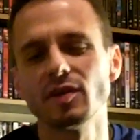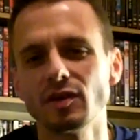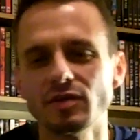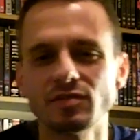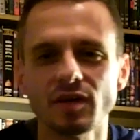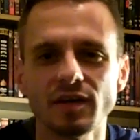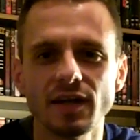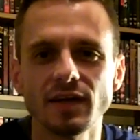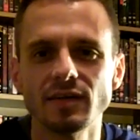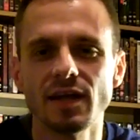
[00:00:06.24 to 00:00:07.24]
having a good
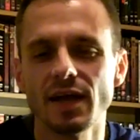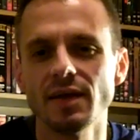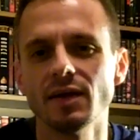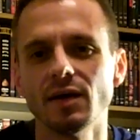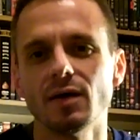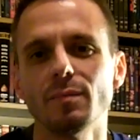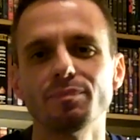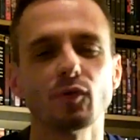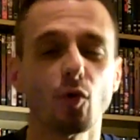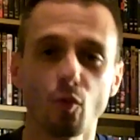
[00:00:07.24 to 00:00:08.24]
Sunday today,
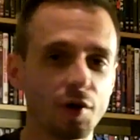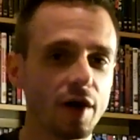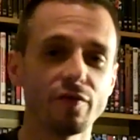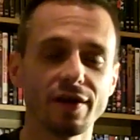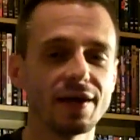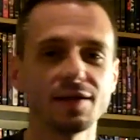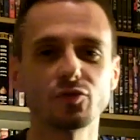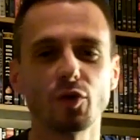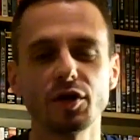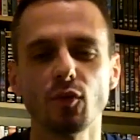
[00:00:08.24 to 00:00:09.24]
or whatever day it
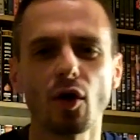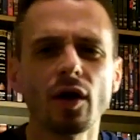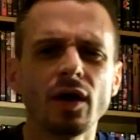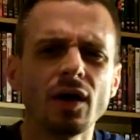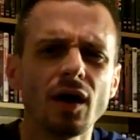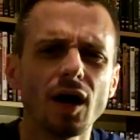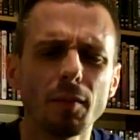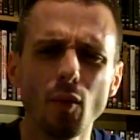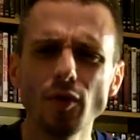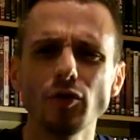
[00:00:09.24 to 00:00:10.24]
is where you are. I
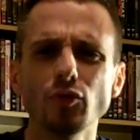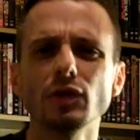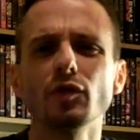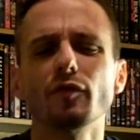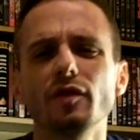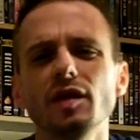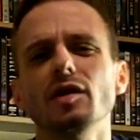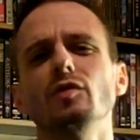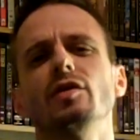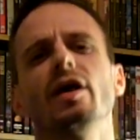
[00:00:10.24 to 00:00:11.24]
wanted to do a little
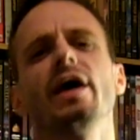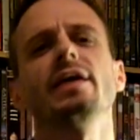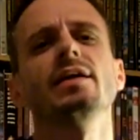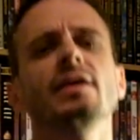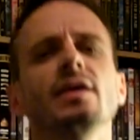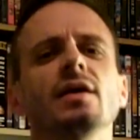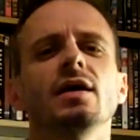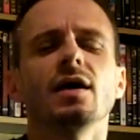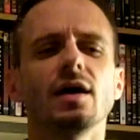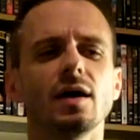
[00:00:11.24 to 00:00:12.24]
video tonight.
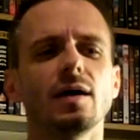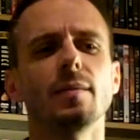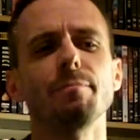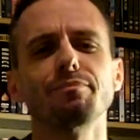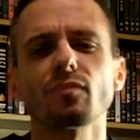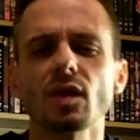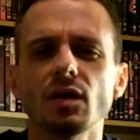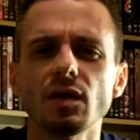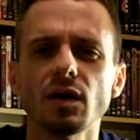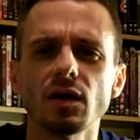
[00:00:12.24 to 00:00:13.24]
Um,
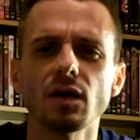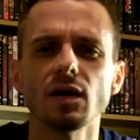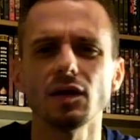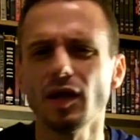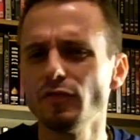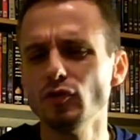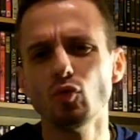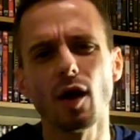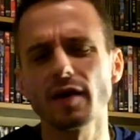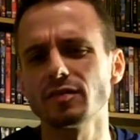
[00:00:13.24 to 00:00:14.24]
a lot of you
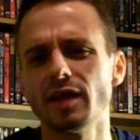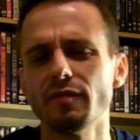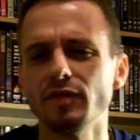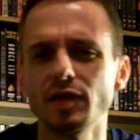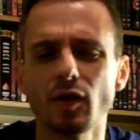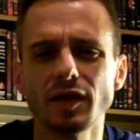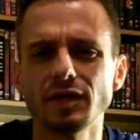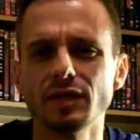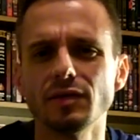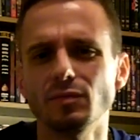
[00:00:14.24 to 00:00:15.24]
watched that video I
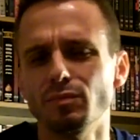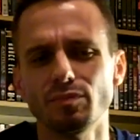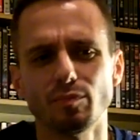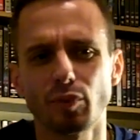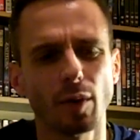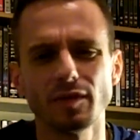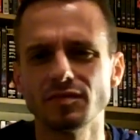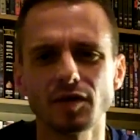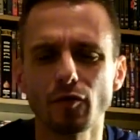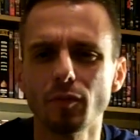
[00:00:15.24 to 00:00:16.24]
did probably
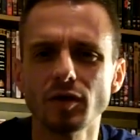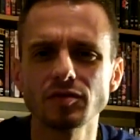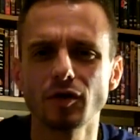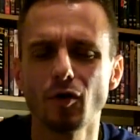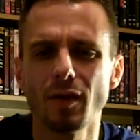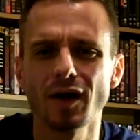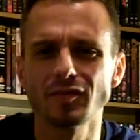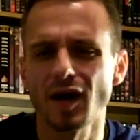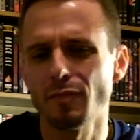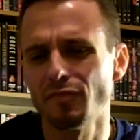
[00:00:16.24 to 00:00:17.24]
several months ago
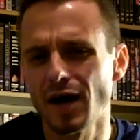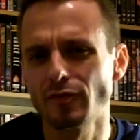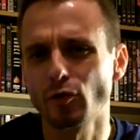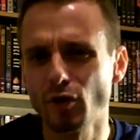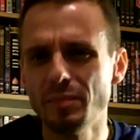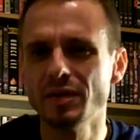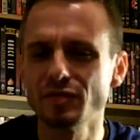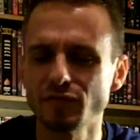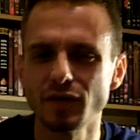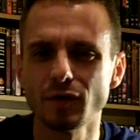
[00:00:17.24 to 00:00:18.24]
about top 5
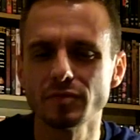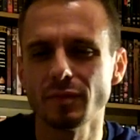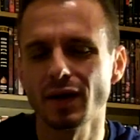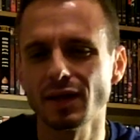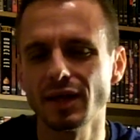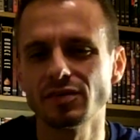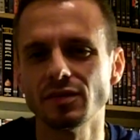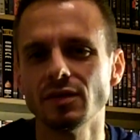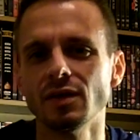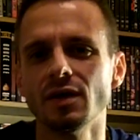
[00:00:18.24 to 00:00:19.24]
creepiest films in my
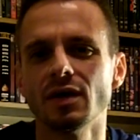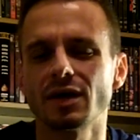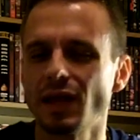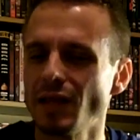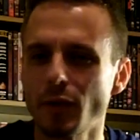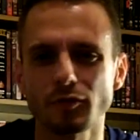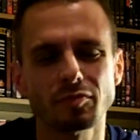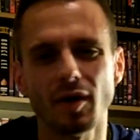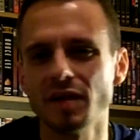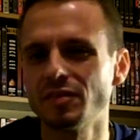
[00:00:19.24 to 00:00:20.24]
collection. Got a lot of
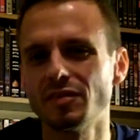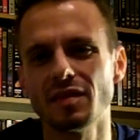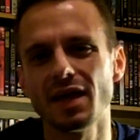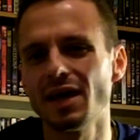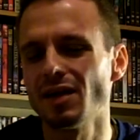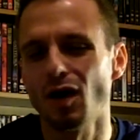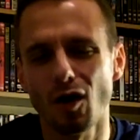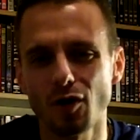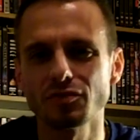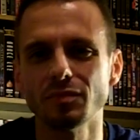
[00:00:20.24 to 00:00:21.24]
responses to that.
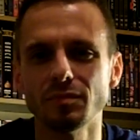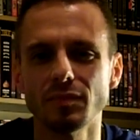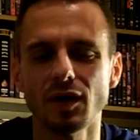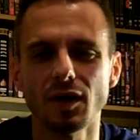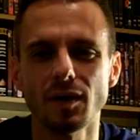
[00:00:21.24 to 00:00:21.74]
Awesome.